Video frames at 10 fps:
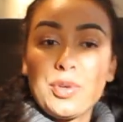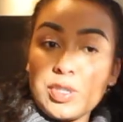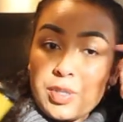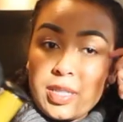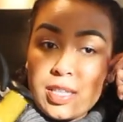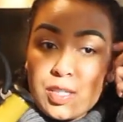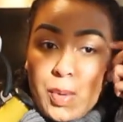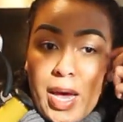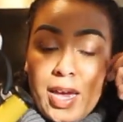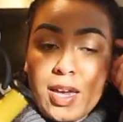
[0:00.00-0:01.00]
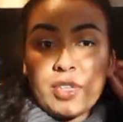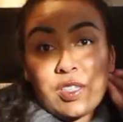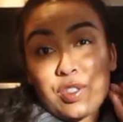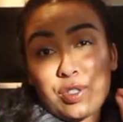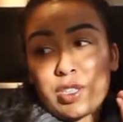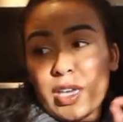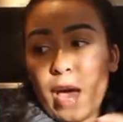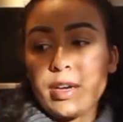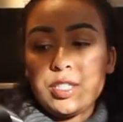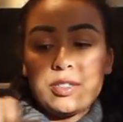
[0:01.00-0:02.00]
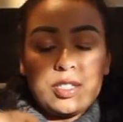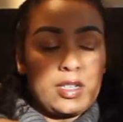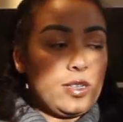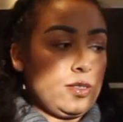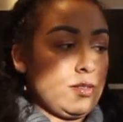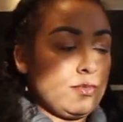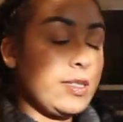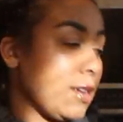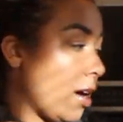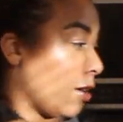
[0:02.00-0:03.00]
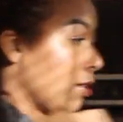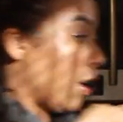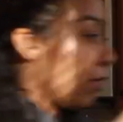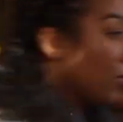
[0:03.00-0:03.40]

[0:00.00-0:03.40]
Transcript: you can do it this way. This is usually how I do it just because it's got a lot